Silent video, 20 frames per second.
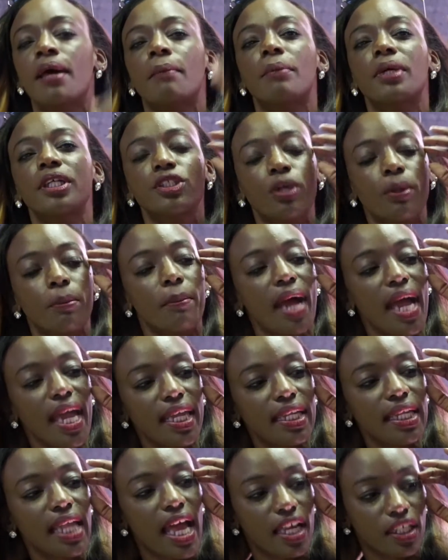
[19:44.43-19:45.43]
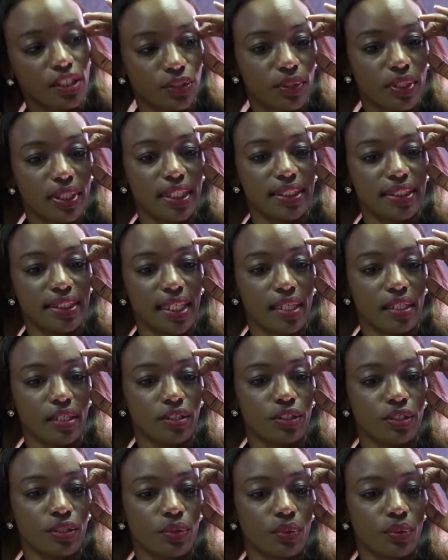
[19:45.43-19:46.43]
but your mind actually
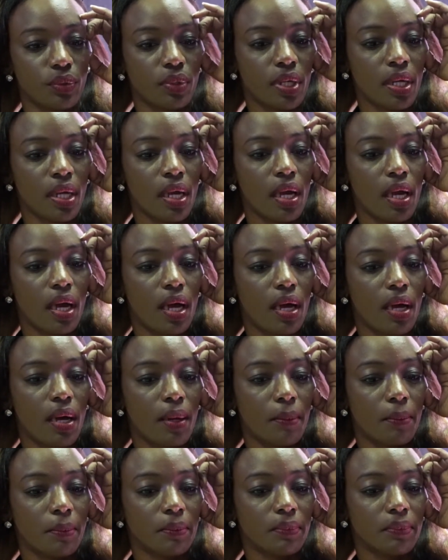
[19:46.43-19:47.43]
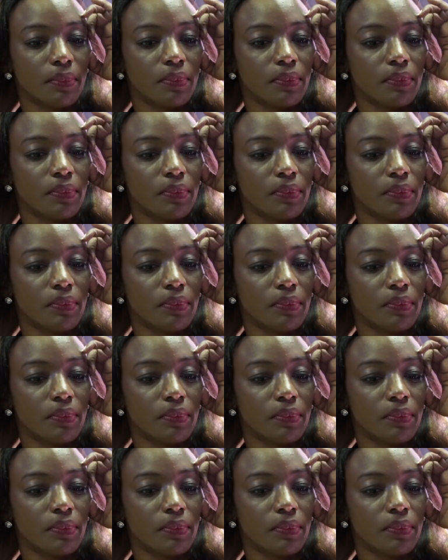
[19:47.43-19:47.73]
tells you, um,